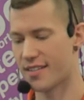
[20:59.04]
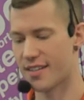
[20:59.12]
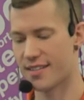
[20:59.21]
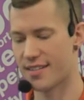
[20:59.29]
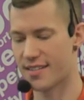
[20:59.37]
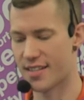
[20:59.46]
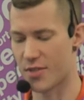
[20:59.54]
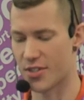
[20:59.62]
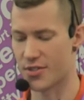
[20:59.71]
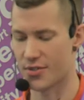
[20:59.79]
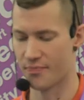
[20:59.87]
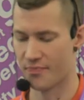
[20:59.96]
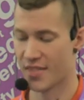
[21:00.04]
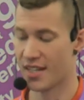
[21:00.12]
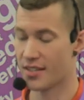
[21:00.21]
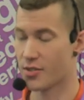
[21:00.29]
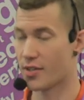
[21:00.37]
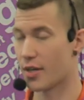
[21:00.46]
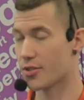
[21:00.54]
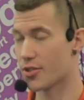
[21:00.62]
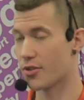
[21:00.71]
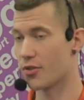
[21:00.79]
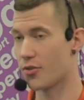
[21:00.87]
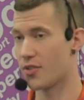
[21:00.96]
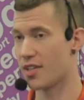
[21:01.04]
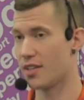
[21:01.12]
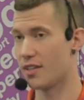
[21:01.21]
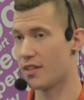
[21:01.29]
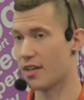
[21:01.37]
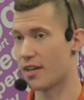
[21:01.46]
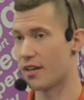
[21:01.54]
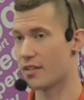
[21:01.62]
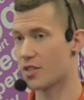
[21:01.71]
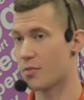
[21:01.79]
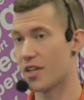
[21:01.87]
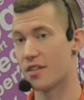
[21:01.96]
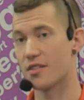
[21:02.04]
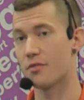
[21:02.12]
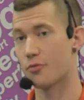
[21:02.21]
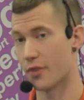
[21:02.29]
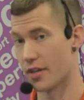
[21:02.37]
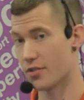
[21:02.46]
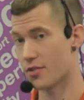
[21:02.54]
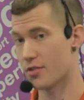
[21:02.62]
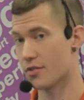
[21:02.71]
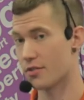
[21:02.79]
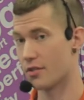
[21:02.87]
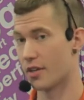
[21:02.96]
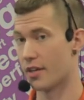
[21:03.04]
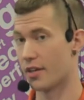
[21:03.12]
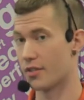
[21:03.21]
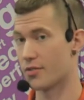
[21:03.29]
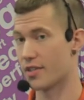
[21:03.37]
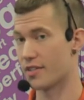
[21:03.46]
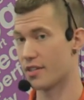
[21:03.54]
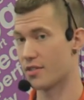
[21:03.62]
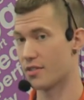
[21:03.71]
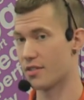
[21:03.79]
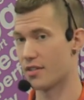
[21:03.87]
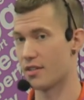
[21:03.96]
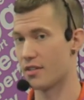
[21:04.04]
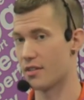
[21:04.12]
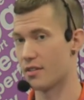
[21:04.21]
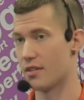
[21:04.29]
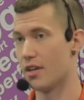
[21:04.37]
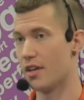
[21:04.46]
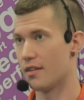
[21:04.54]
assigned to this image. So now I'll show you the uh, Spanish and French uh, translations, the,